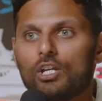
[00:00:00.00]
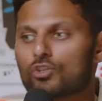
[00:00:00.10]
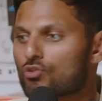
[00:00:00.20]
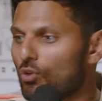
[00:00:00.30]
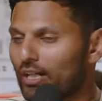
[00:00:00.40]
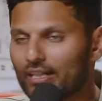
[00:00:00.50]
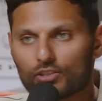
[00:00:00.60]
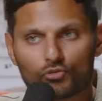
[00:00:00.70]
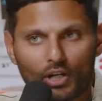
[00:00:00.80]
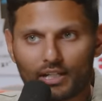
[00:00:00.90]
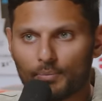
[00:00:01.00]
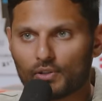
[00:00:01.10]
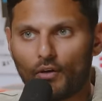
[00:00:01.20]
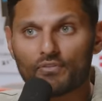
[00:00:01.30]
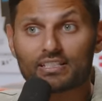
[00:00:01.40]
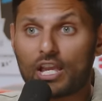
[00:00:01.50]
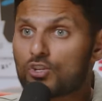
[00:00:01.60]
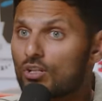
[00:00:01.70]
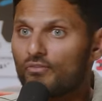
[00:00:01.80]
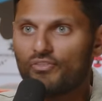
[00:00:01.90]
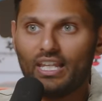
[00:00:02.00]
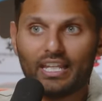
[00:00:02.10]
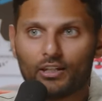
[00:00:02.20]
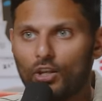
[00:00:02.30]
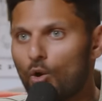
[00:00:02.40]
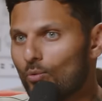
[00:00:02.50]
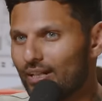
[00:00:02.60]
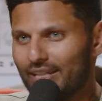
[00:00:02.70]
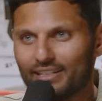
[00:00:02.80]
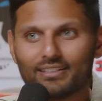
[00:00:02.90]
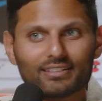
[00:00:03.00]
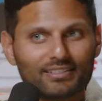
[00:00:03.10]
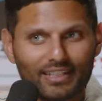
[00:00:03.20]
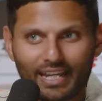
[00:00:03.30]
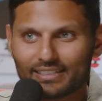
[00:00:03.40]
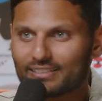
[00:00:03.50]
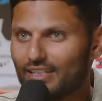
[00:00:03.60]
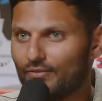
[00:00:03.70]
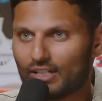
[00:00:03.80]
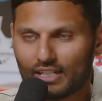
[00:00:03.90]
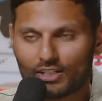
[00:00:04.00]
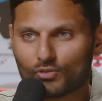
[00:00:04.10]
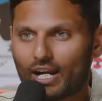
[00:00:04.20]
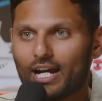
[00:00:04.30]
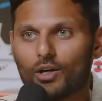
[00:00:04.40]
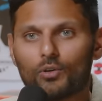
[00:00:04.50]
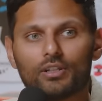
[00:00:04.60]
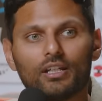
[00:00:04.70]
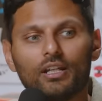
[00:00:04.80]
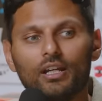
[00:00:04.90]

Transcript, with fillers: struggling to strike up a conversation, feeling lonely and disconnected even in a crowd,